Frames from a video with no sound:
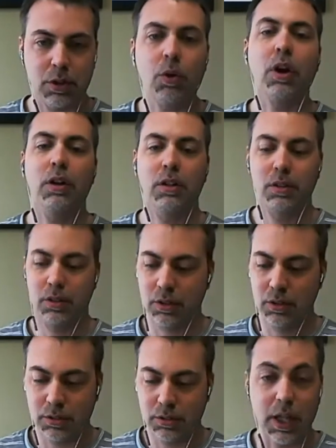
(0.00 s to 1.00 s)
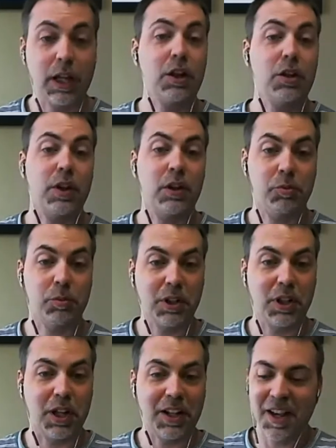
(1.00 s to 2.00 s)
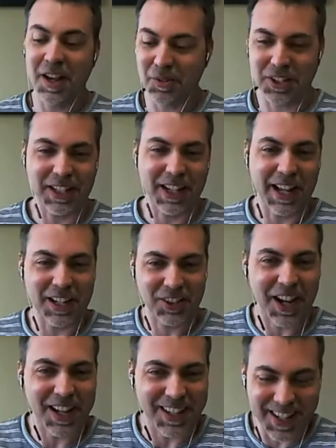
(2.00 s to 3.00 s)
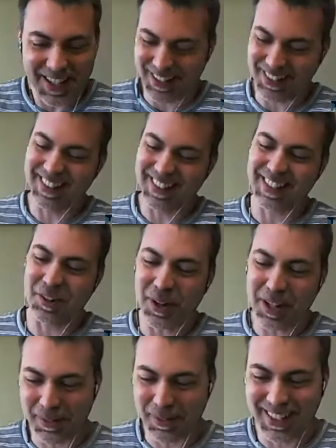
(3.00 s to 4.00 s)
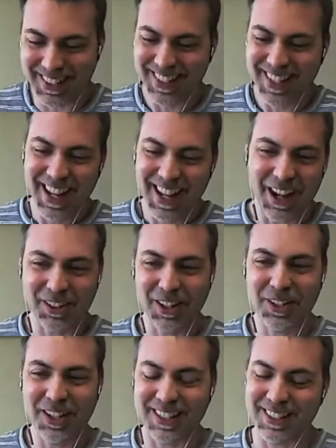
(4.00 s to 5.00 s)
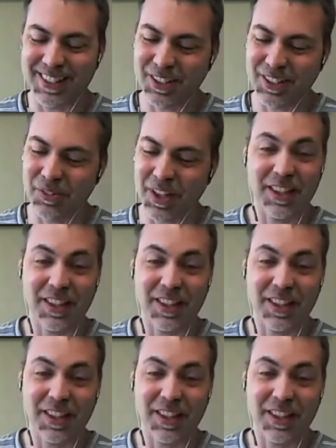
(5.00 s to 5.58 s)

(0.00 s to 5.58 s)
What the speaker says: Okay. Thank you. That helps me a lot. I was getting anxiety. I was like, wait a minute. I don't get it. So that